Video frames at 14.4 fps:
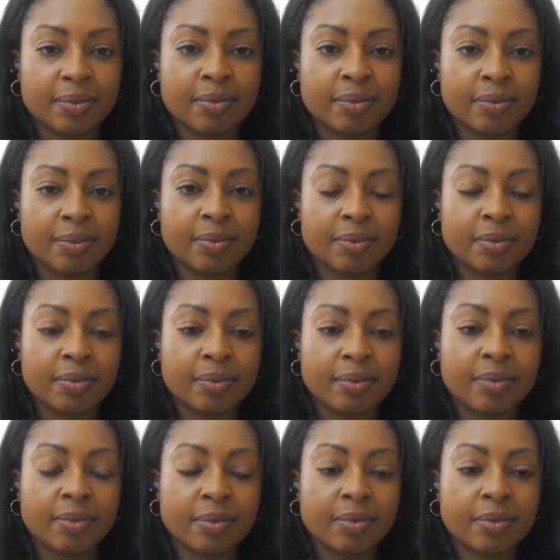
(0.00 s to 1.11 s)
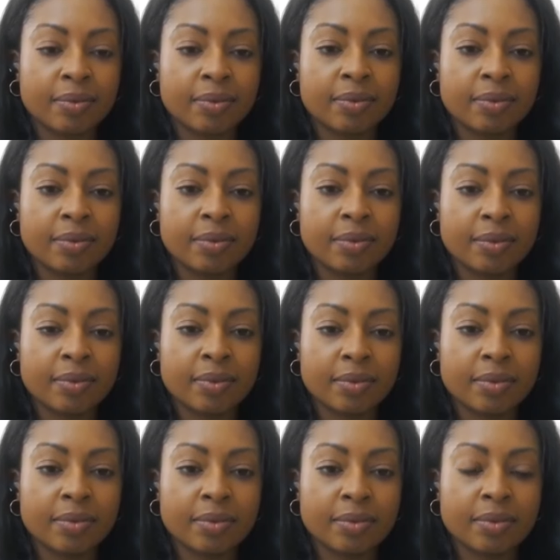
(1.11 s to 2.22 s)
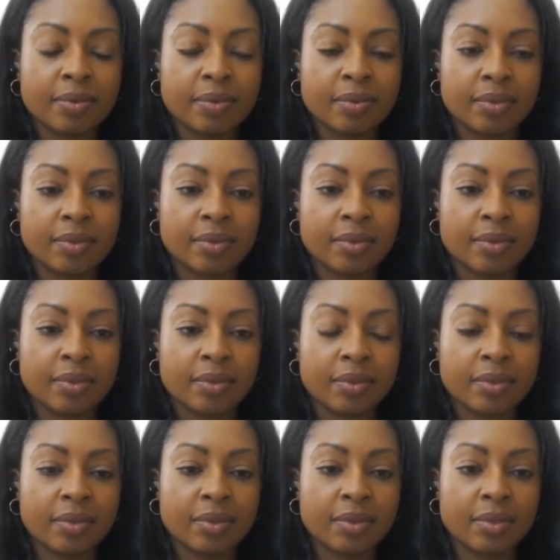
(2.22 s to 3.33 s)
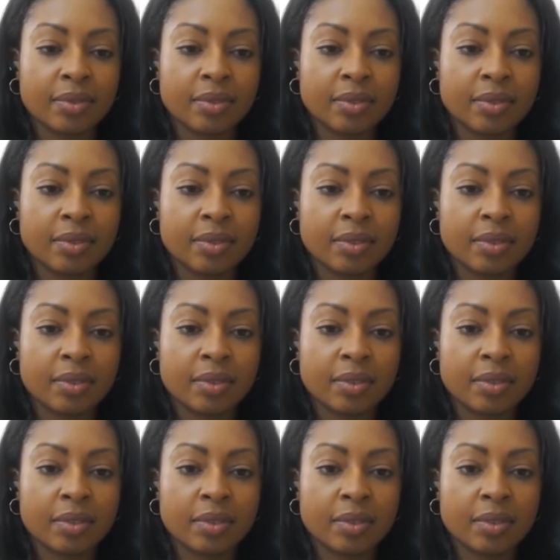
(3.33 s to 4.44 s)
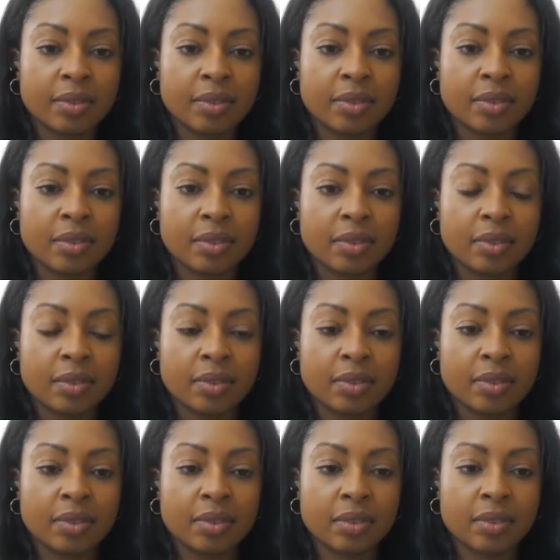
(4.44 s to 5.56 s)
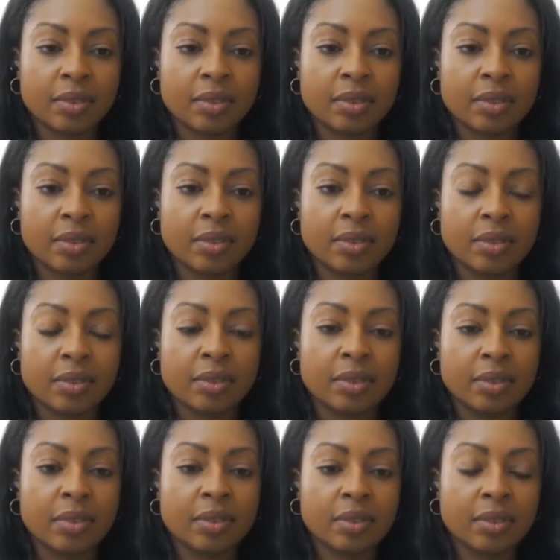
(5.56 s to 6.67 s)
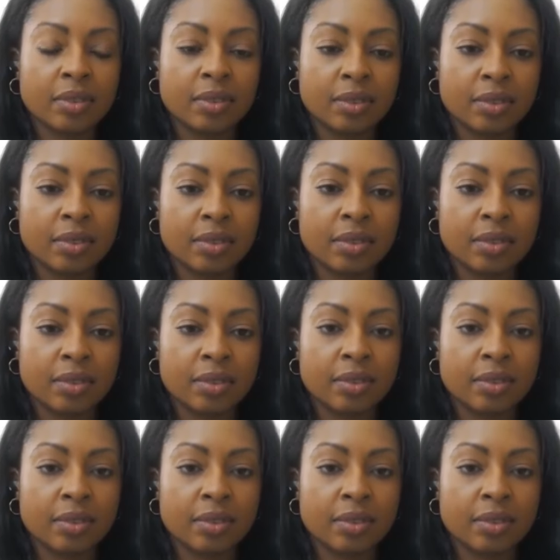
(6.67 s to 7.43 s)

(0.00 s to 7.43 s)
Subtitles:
The person shown says nothing.